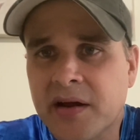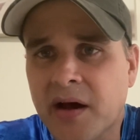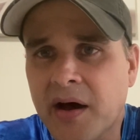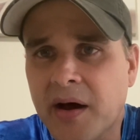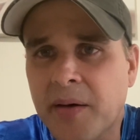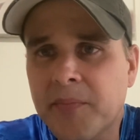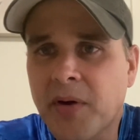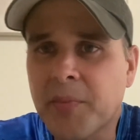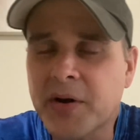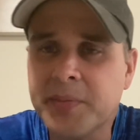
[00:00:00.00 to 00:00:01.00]

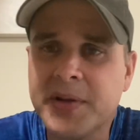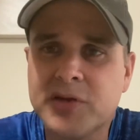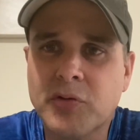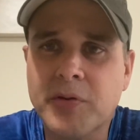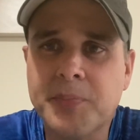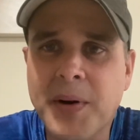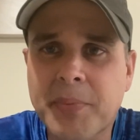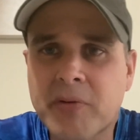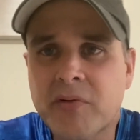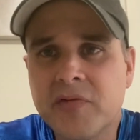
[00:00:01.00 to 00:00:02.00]
I'm gonna be doing
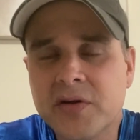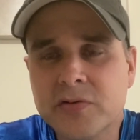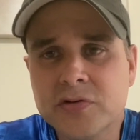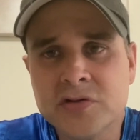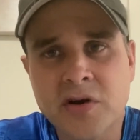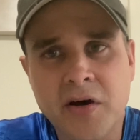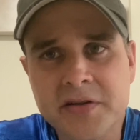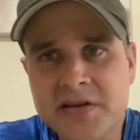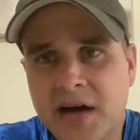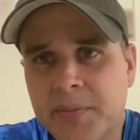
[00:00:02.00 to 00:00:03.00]
pepper reviews all
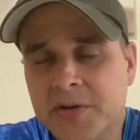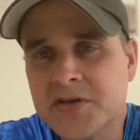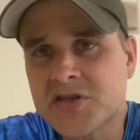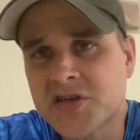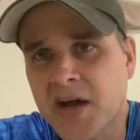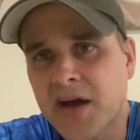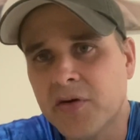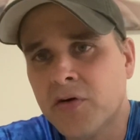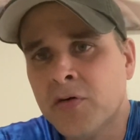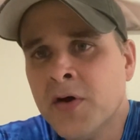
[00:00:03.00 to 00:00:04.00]
the time on this
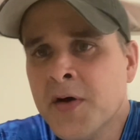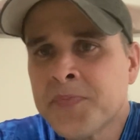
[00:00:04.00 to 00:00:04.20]
channel.